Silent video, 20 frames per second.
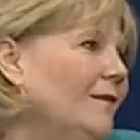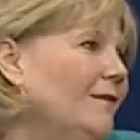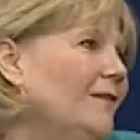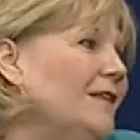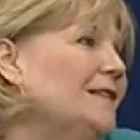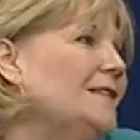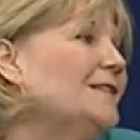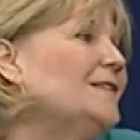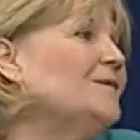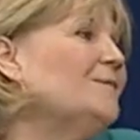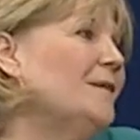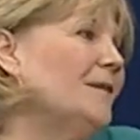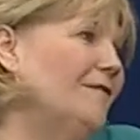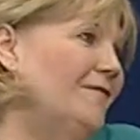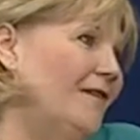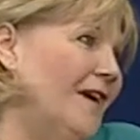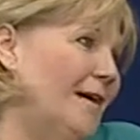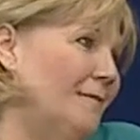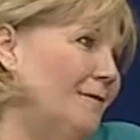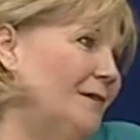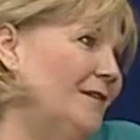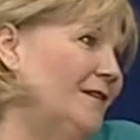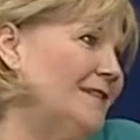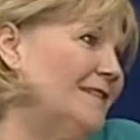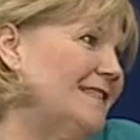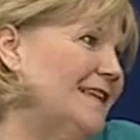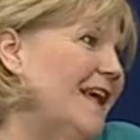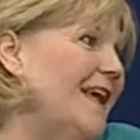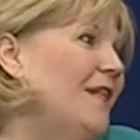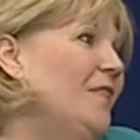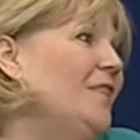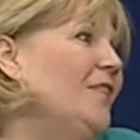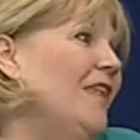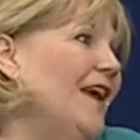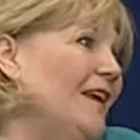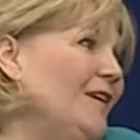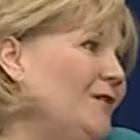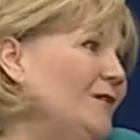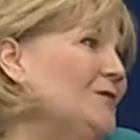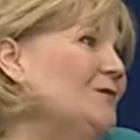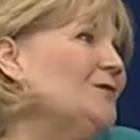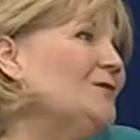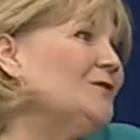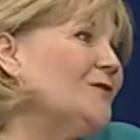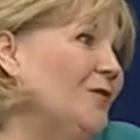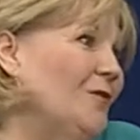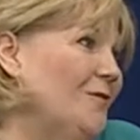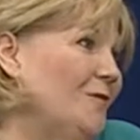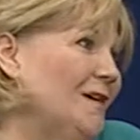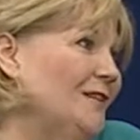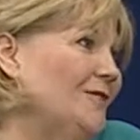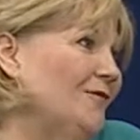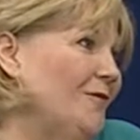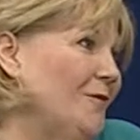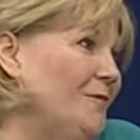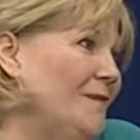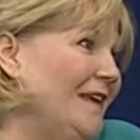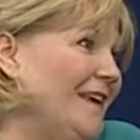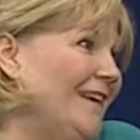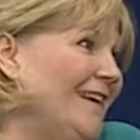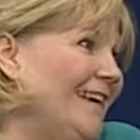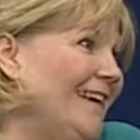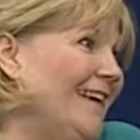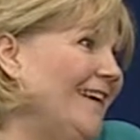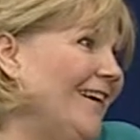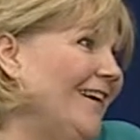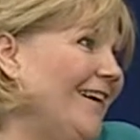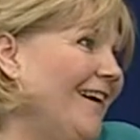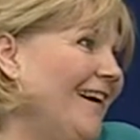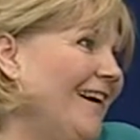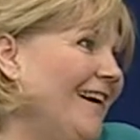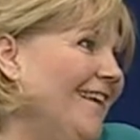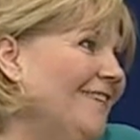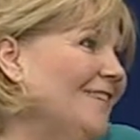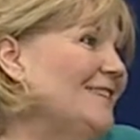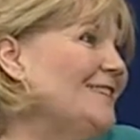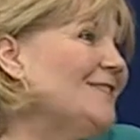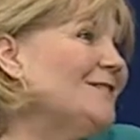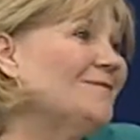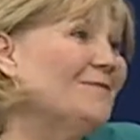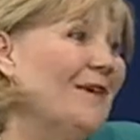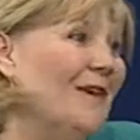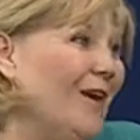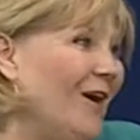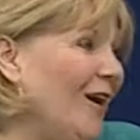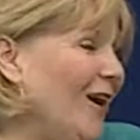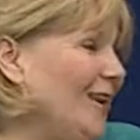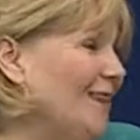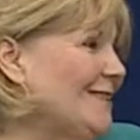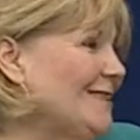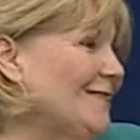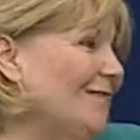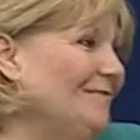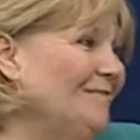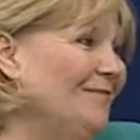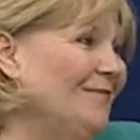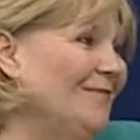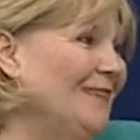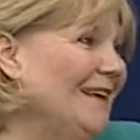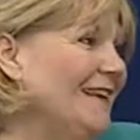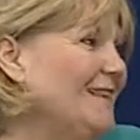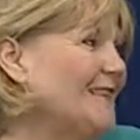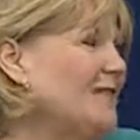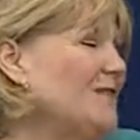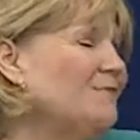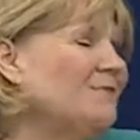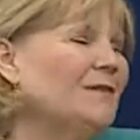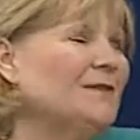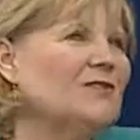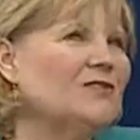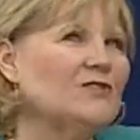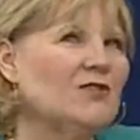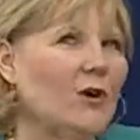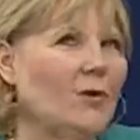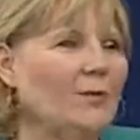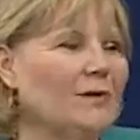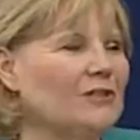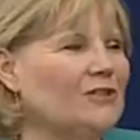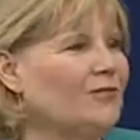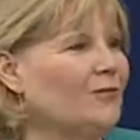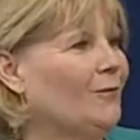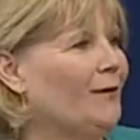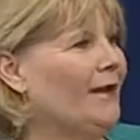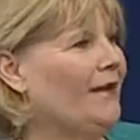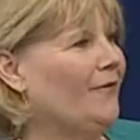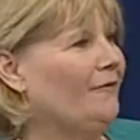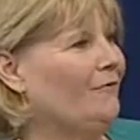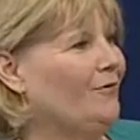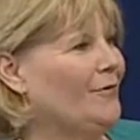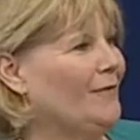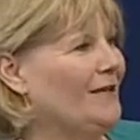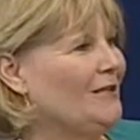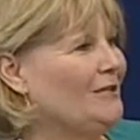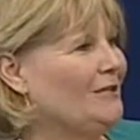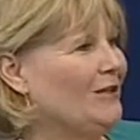this has been fabulous. Thank you so much for being here. This has been awesome. It's been so much great information.